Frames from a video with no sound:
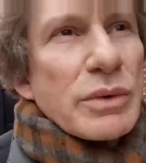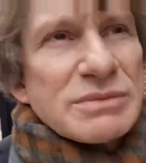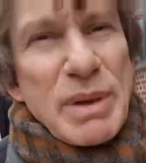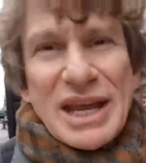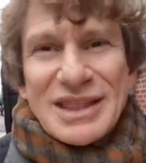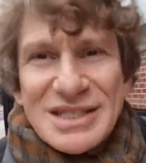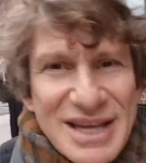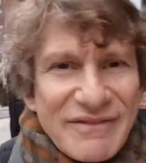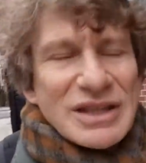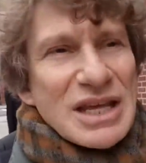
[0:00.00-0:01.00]
was big in the
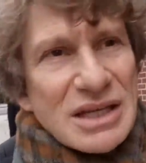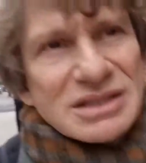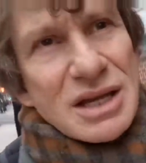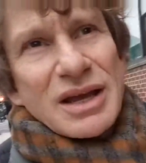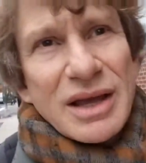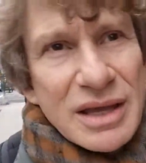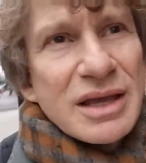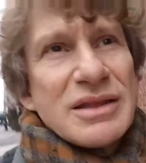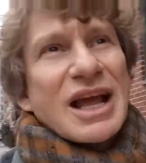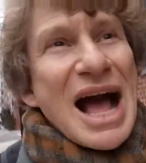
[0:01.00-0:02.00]
70s,
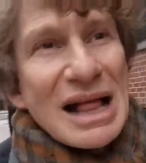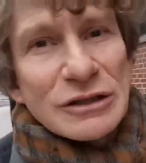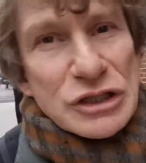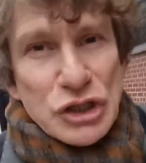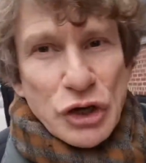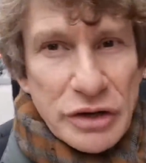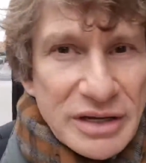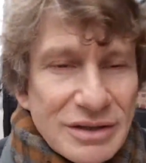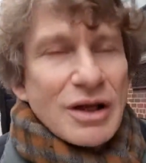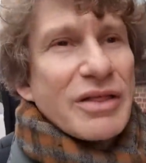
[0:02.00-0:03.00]
in the college
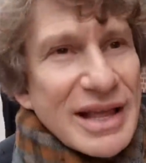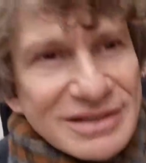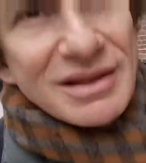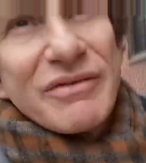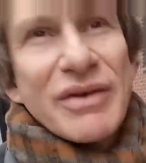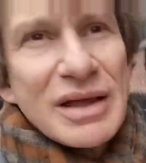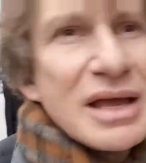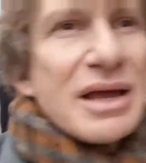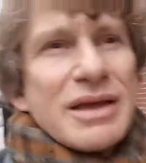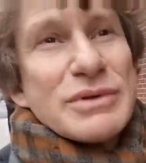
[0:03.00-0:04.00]
circuit and all that stuff.
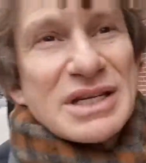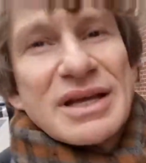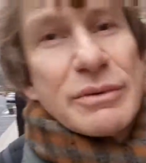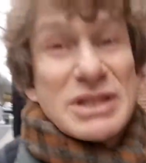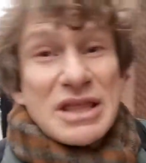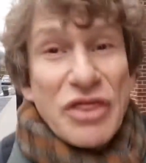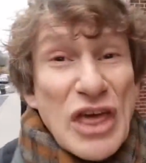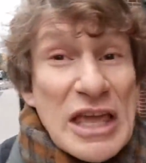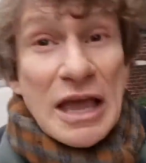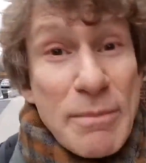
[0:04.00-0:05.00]
He was the
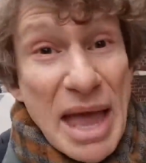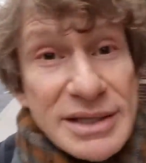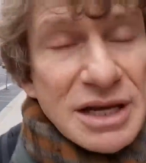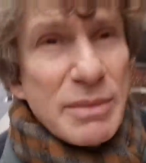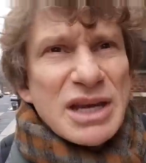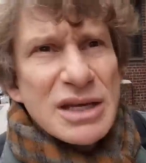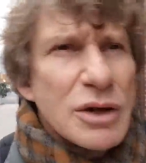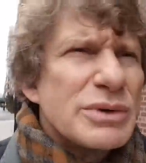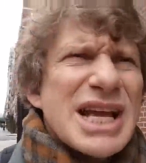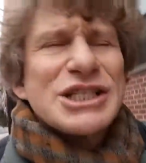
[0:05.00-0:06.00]
thinking man's comedian. Or was